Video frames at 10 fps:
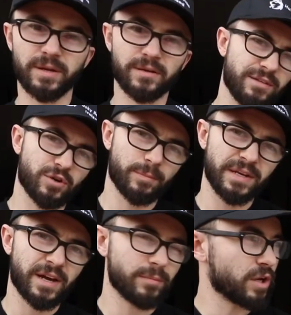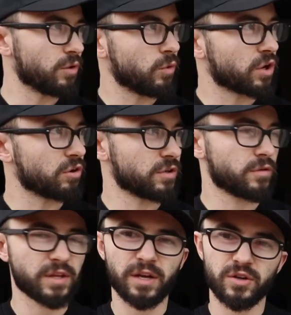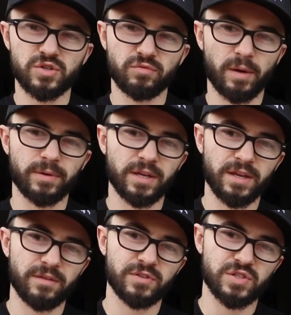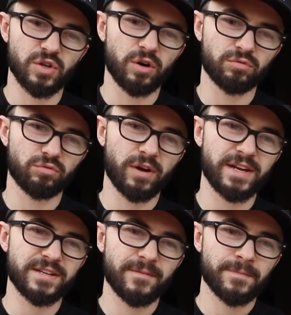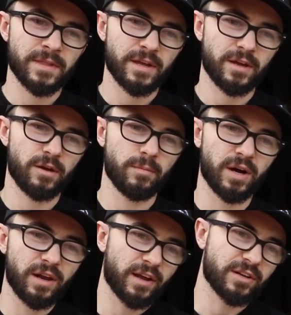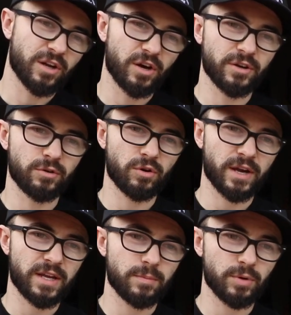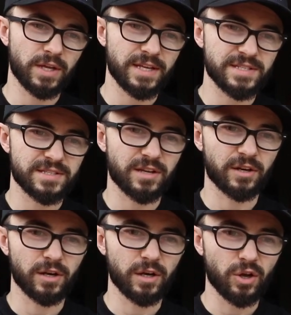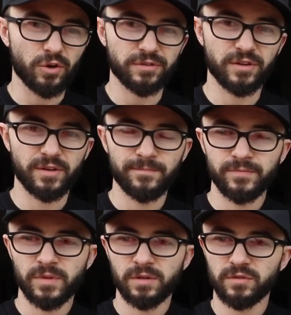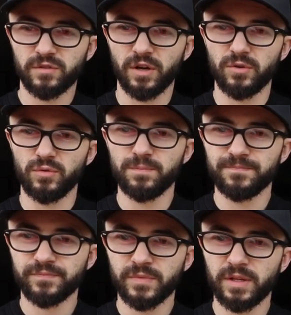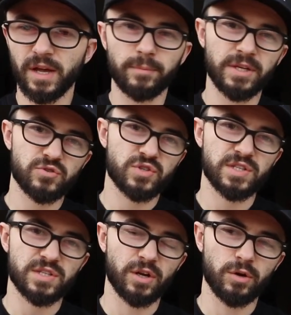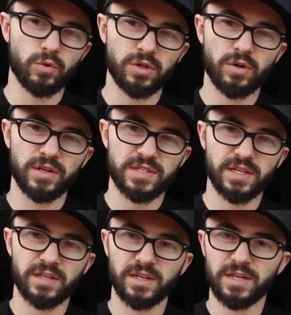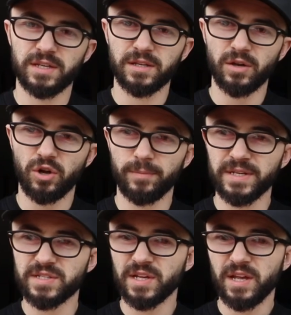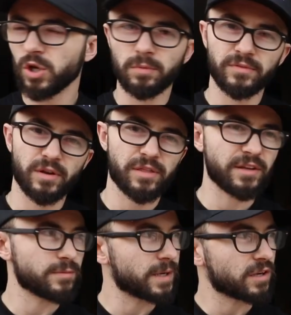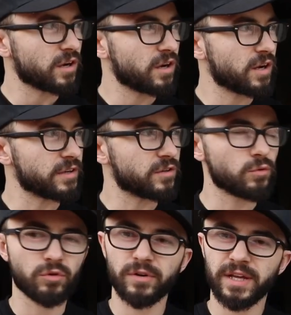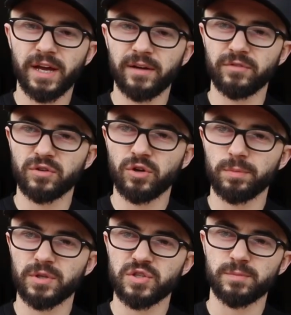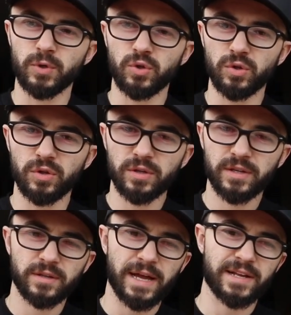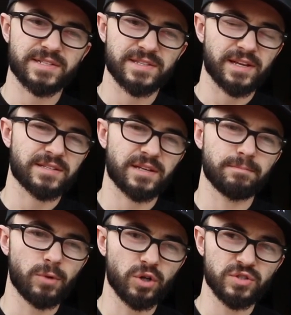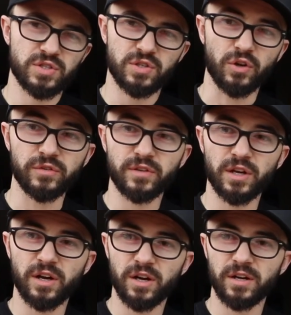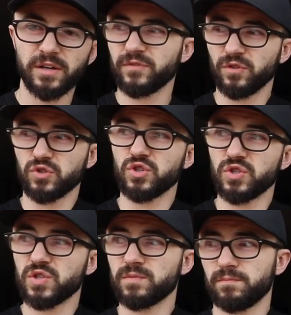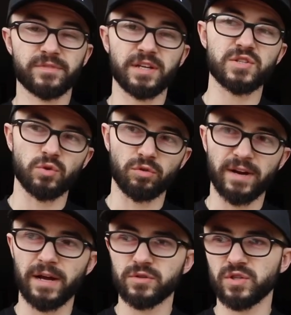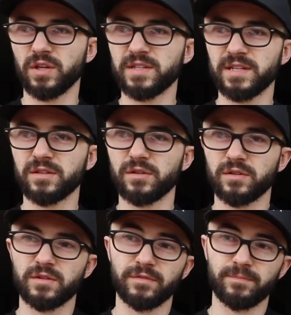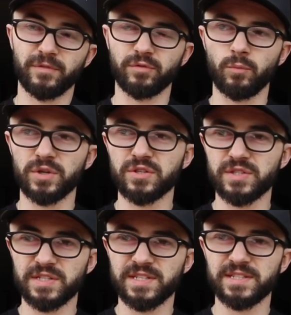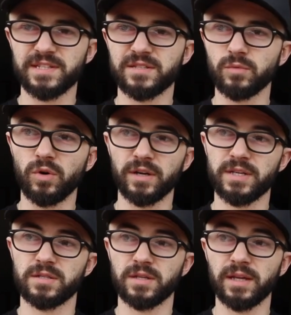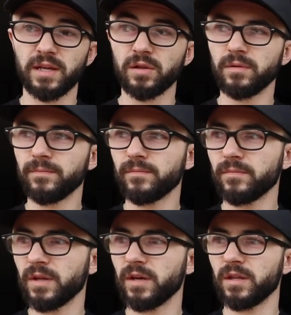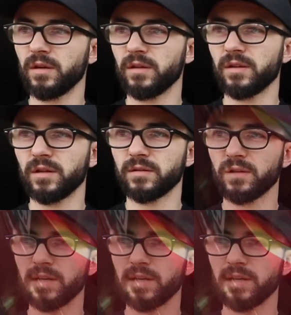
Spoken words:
it, leave a comment down below what color you think I should wrap it if it's not red. I like Nardo grey, but it is done a lot. So yeah, I'd be interested to know what you guys think in the comments. A couple of other things about the car. I do already have a couple of small aesthetic mods done to the car, such as tints all around, so the front windows are tinted to what is legal, the